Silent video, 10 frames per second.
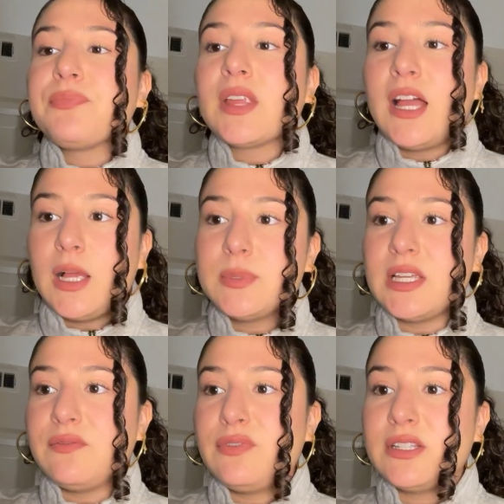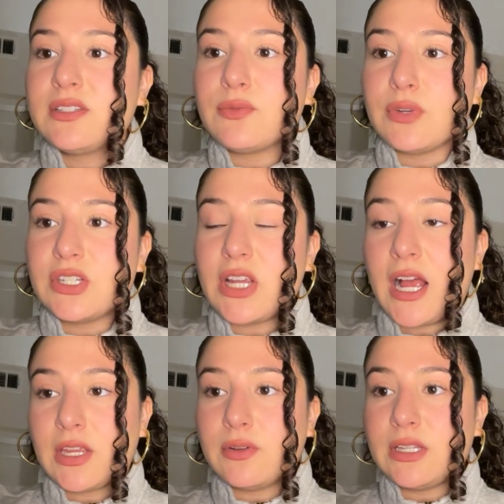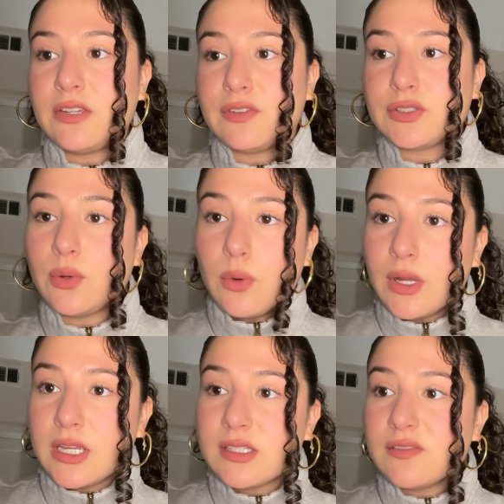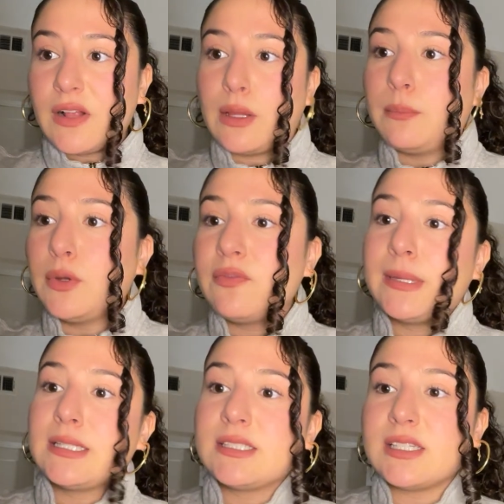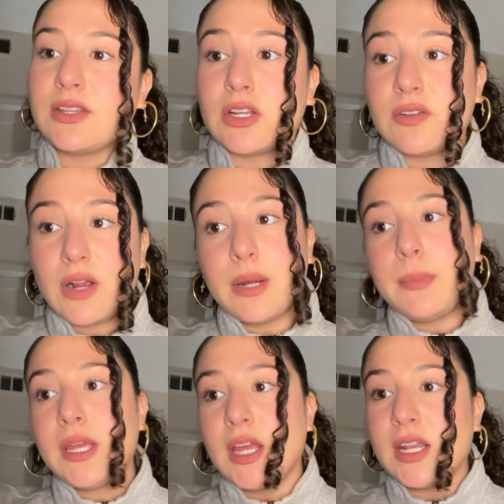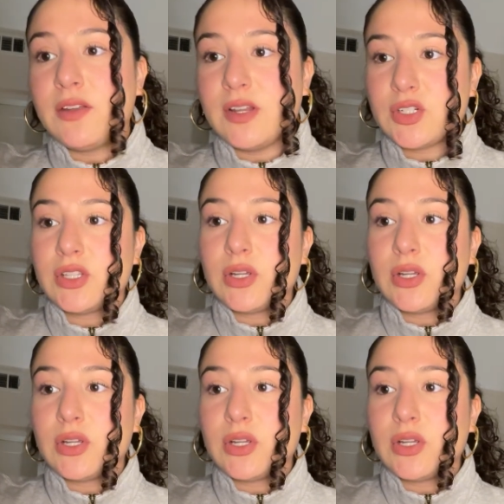helps infants reach accurately for toys, follow movements in their environment, and eventually